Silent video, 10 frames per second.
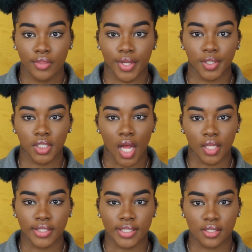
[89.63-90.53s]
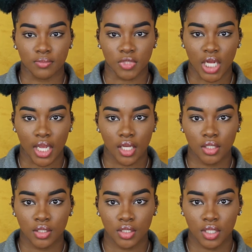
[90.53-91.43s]
$30 and some
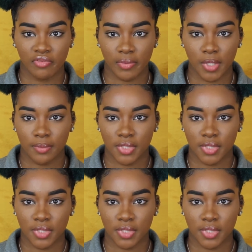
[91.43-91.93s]
change, if I'm not